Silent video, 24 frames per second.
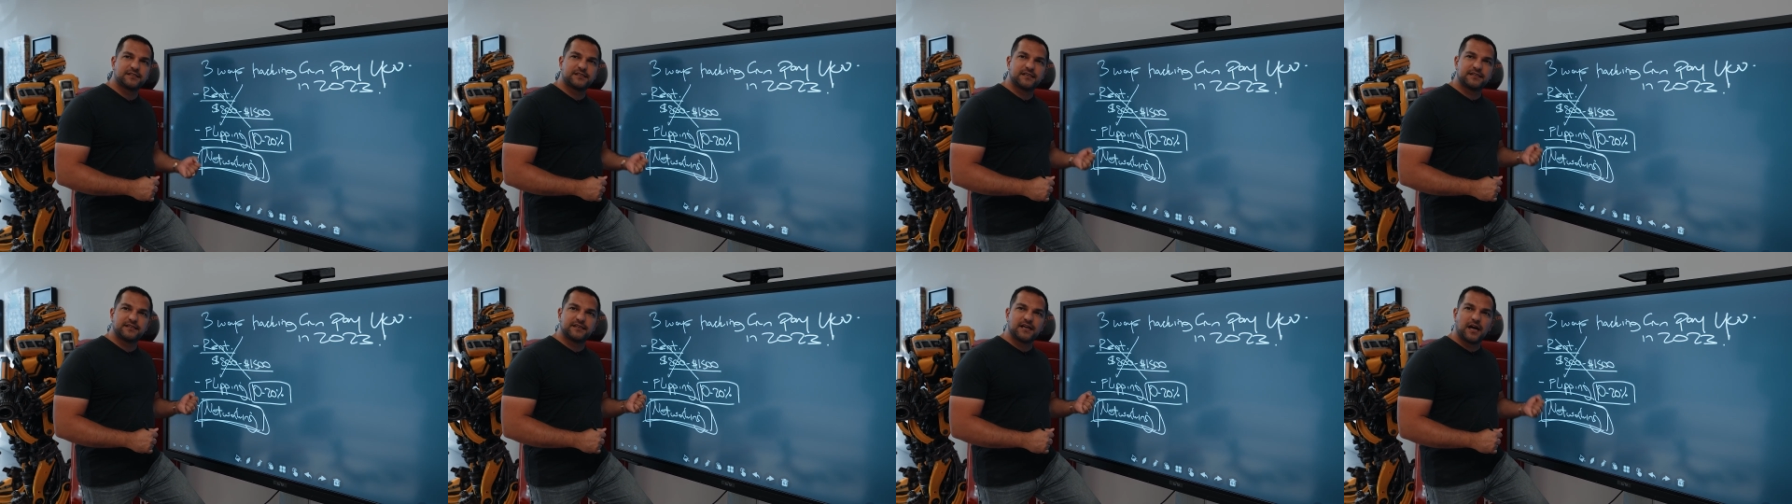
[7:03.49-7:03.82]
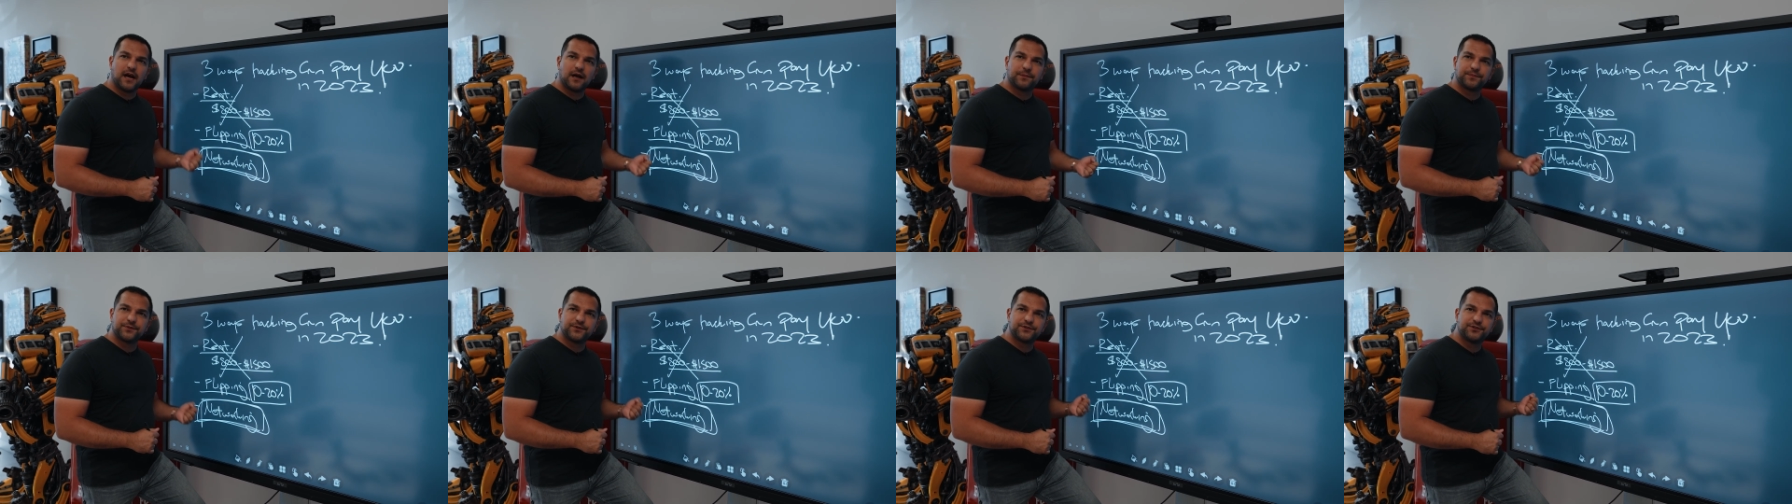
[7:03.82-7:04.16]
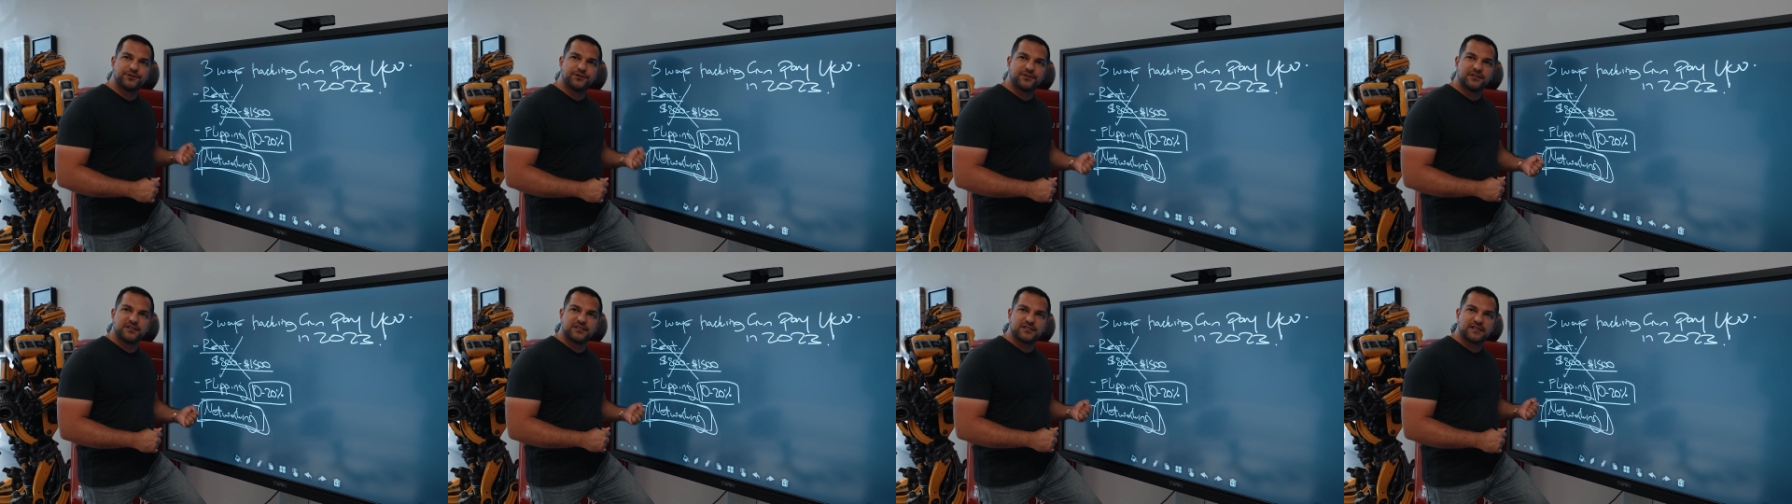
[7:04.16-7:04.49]
is that the
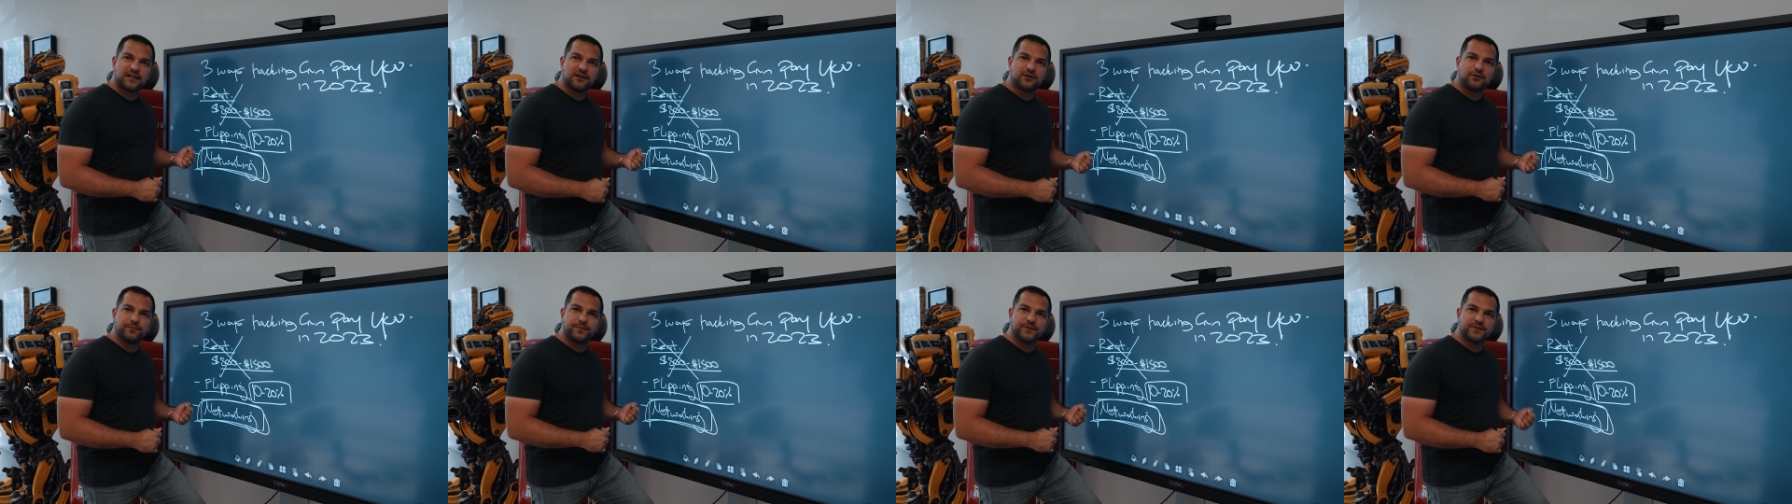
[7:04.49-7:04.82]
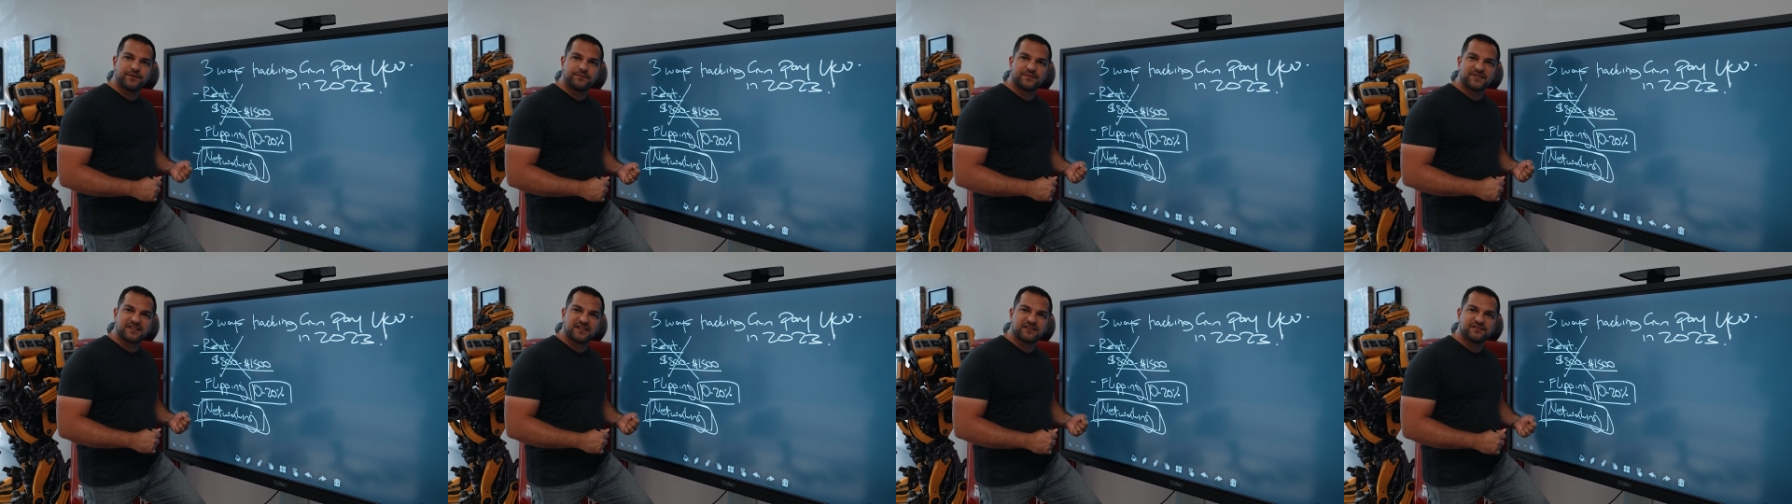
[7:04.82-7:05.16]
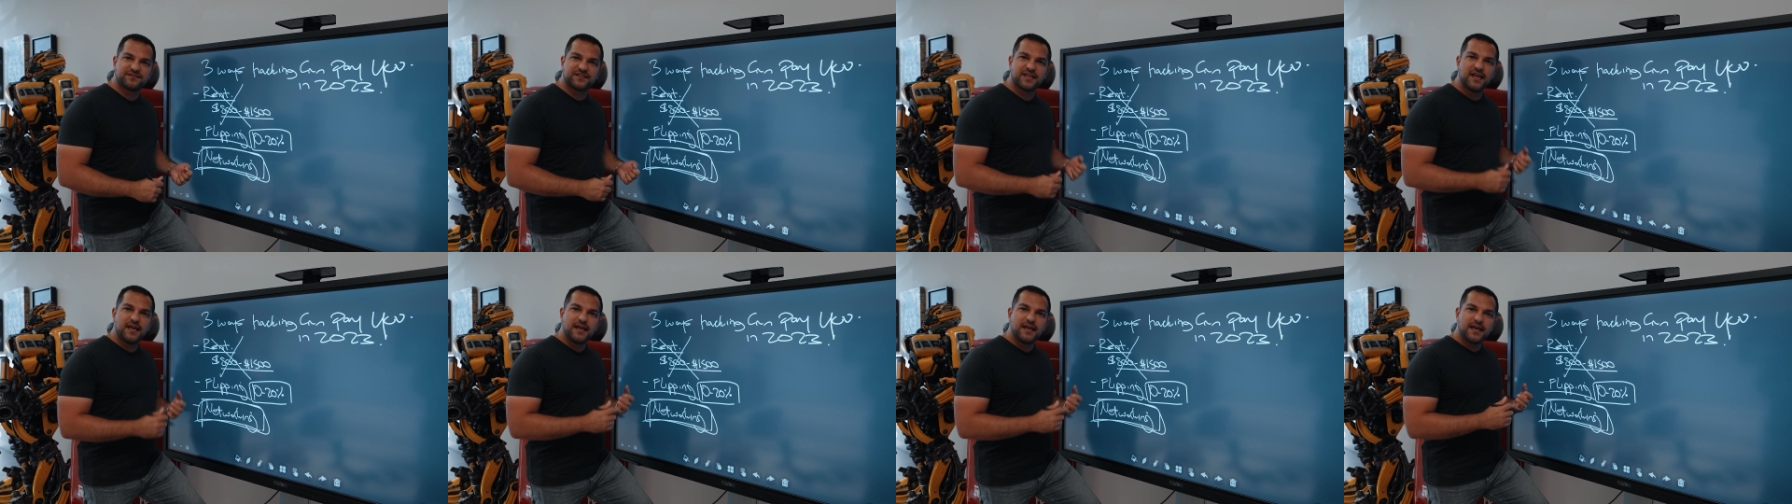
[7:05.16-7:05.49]
opportunities that open
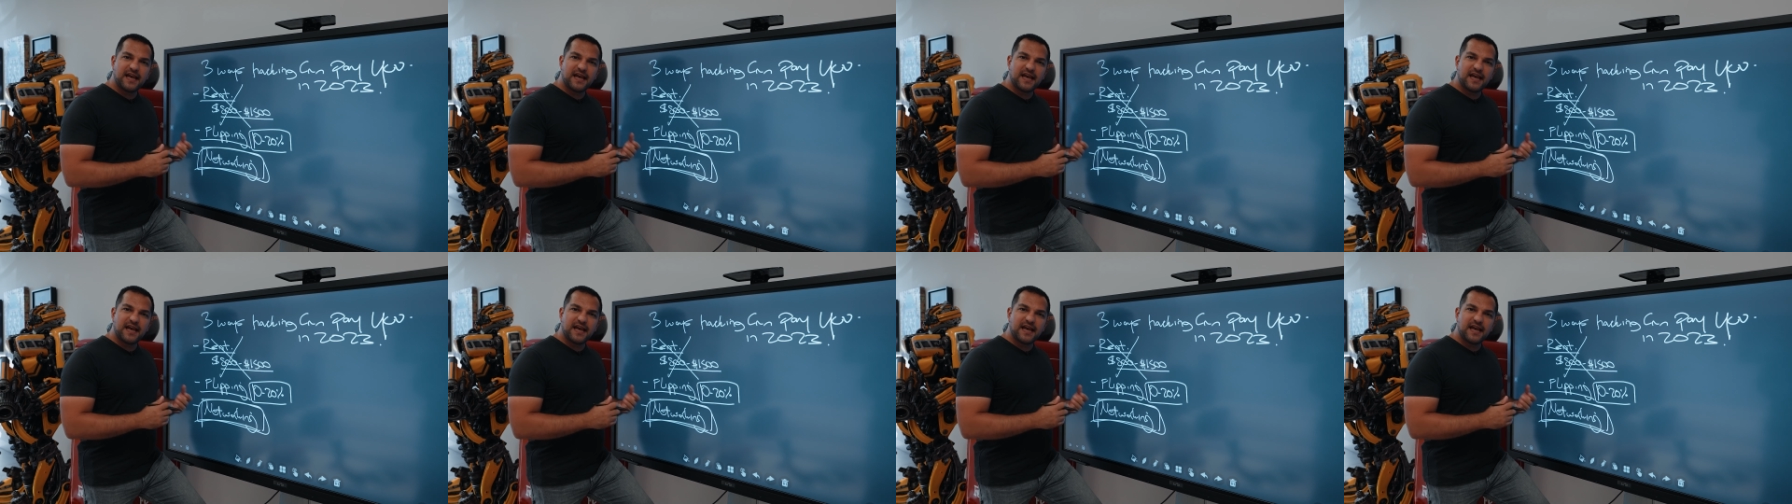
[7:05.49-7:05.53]
themselves